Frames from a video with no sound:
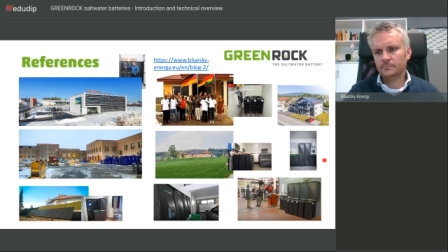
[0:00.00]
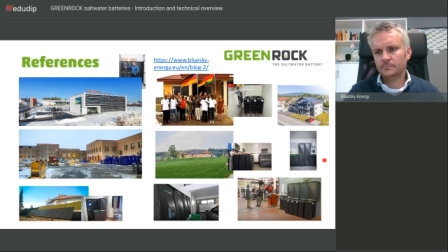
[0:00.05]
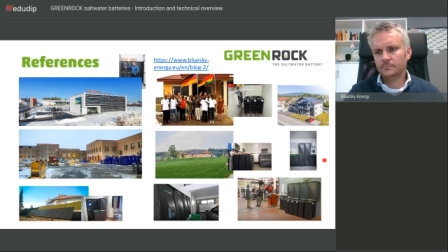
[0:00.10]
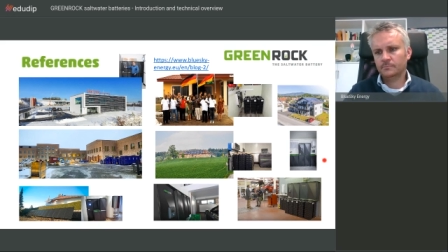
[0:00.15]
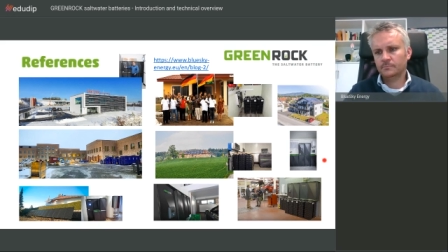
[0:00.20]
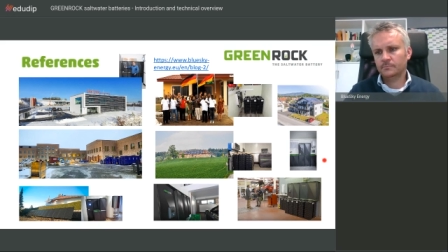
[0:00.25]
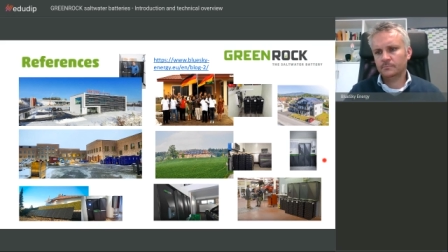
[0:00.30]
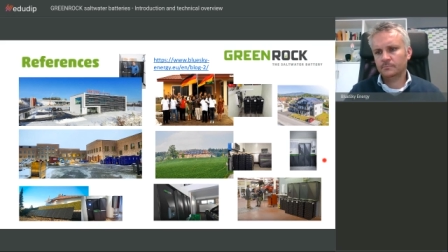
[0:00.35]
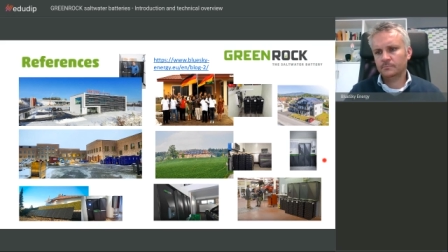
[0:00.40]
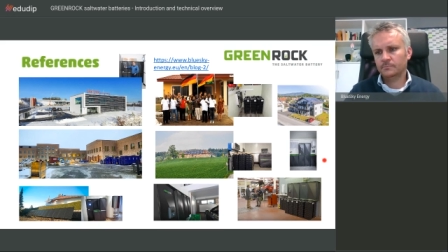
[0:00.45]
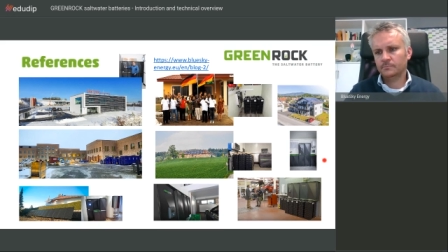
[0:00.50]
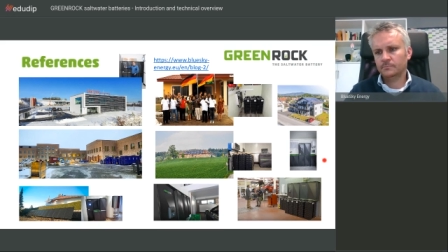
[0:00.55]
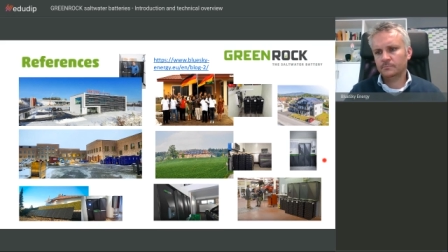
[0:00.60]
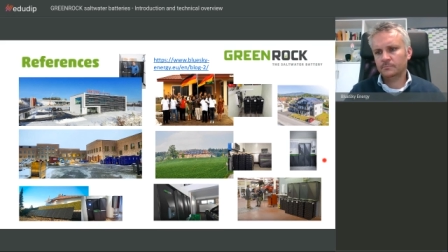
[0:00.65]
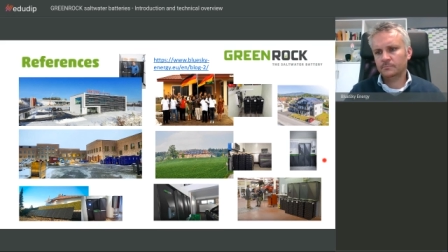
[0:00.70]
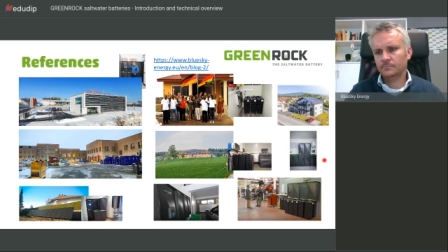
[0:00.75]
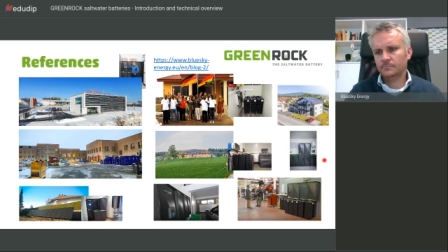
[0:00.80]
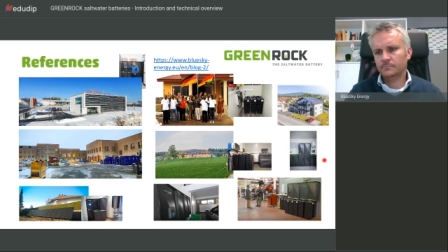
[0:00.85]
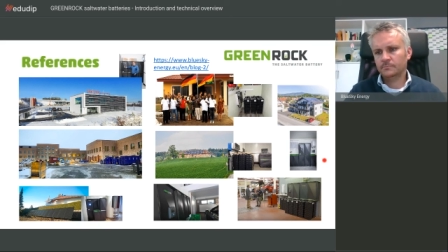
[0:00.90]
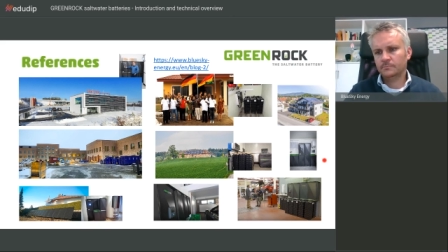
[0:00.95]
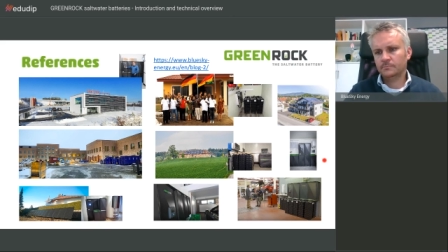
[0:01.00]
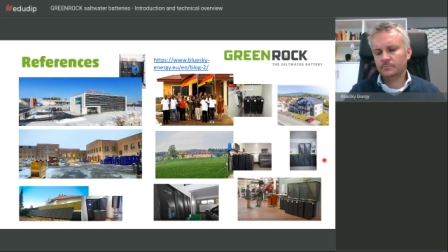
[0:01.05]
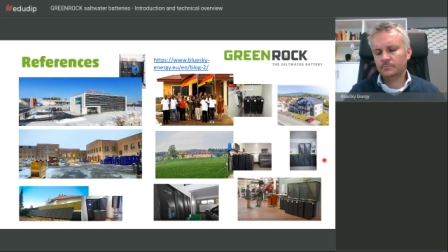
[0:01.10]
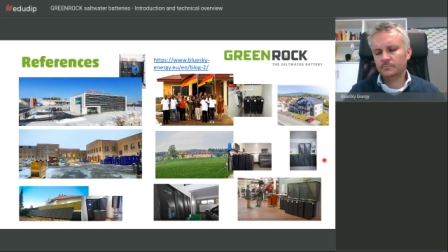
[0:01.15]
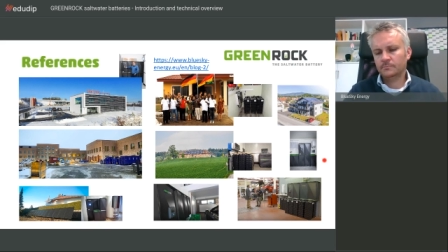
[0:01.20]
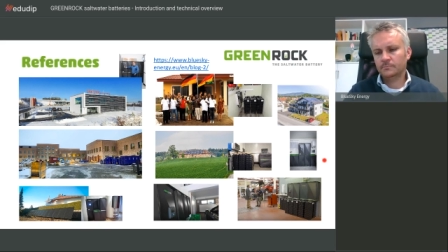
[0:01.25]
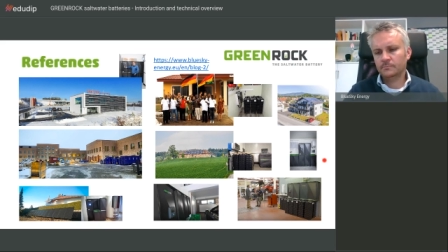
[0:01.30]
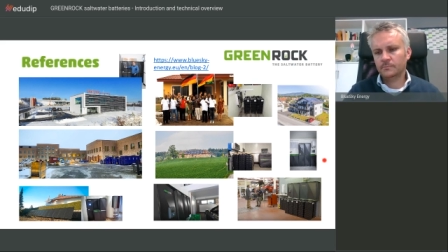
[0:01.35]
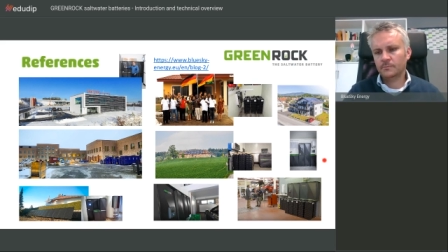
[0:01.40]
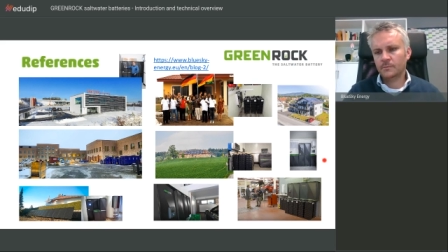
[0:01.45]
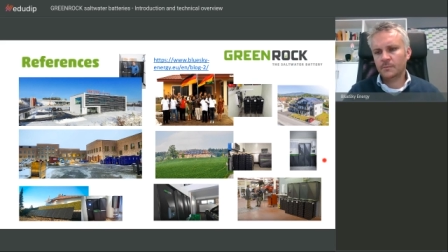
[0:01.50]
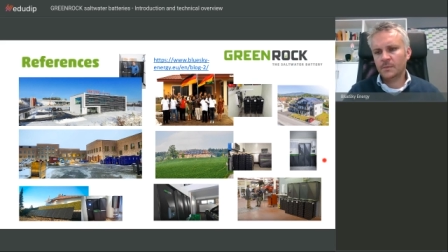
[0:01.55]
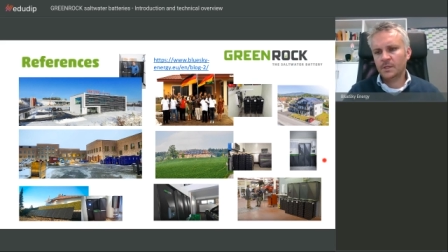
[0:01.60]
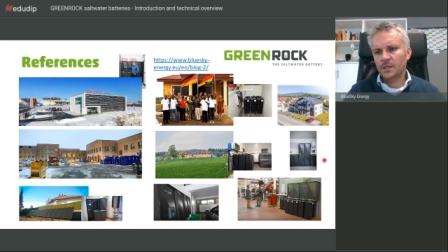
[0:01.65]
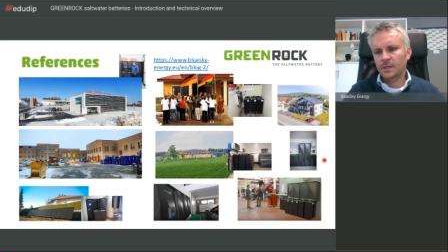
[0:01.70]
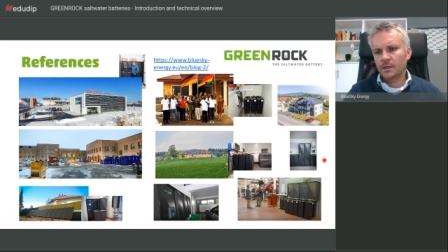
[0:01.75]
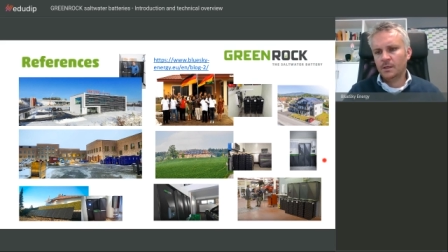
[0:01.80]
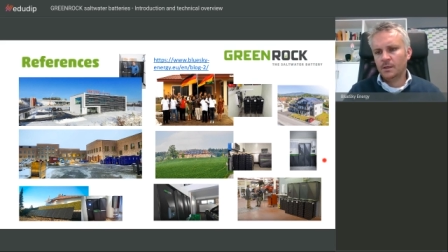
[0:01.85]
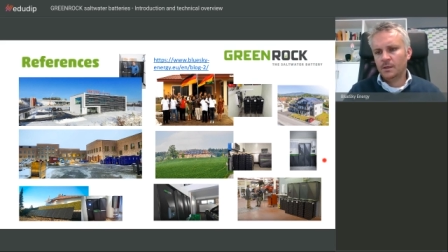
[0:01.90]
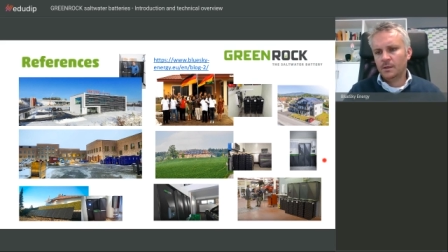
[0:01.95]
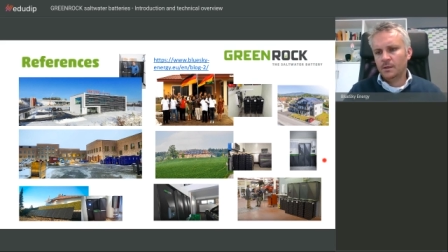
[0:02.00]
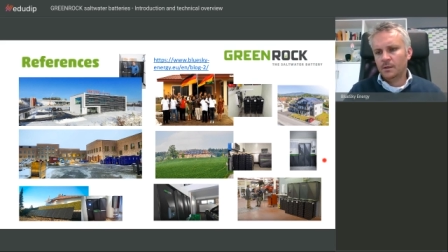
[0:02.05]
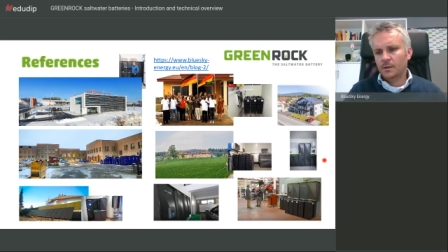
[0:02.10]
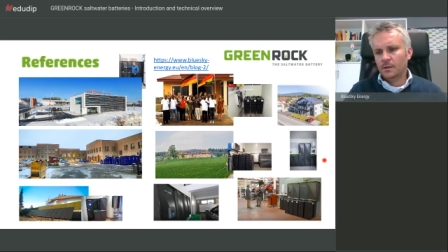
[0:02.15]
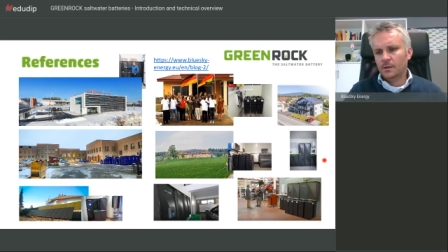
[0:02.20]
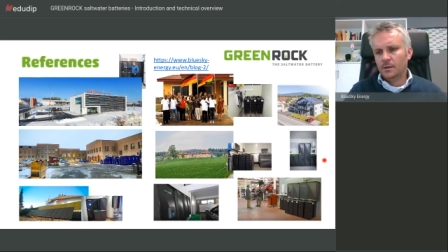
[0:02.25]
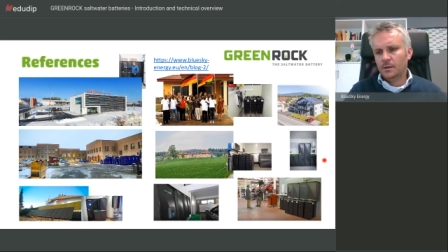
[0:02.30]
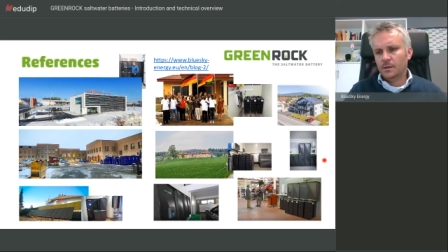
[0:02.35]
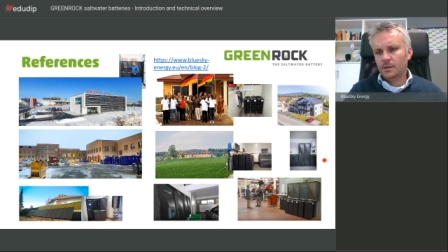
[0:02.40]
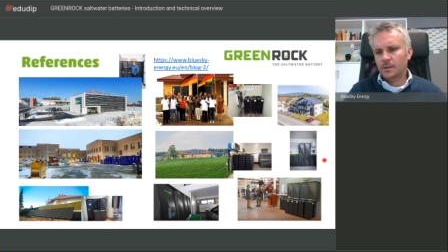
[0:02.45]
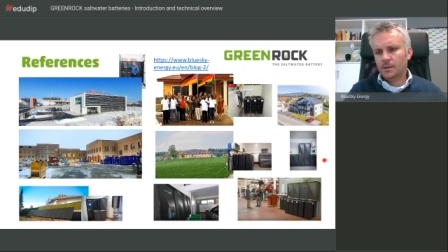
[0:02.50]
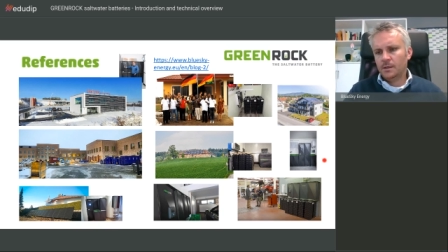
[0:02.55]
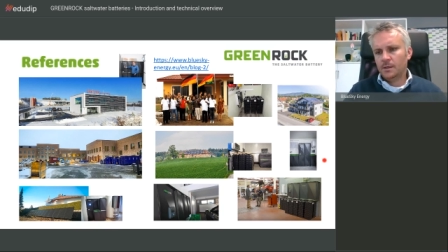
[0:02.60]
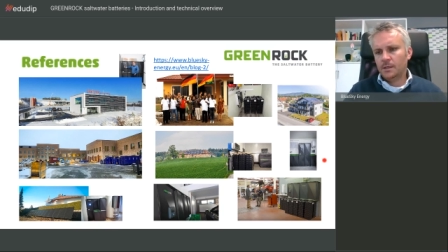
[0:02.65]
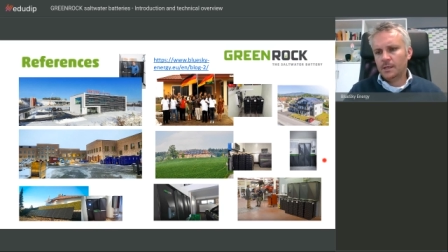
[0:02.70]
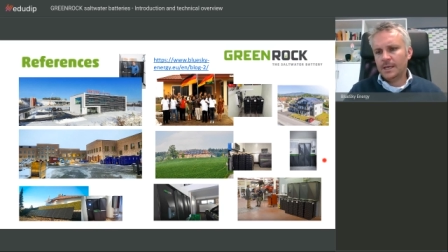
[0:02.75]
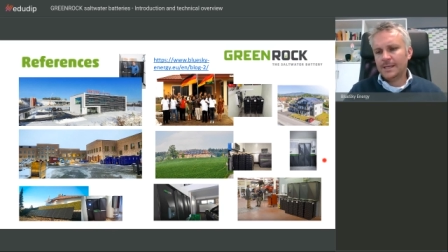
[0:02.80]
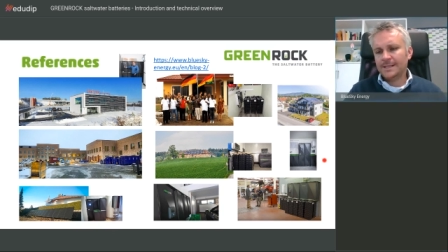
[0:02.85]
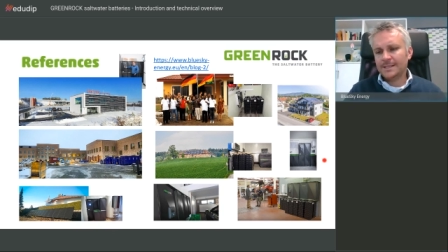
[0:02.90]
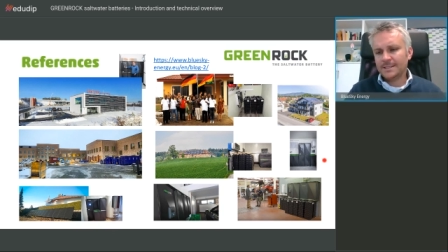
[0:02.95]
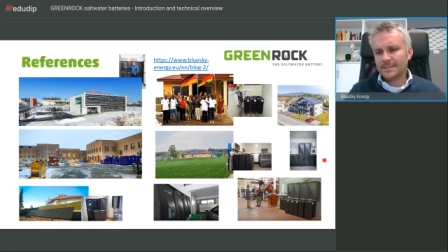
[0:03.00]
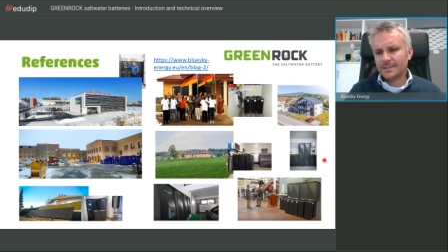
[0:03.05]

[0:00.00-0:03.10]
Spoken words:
And the cells, they cannot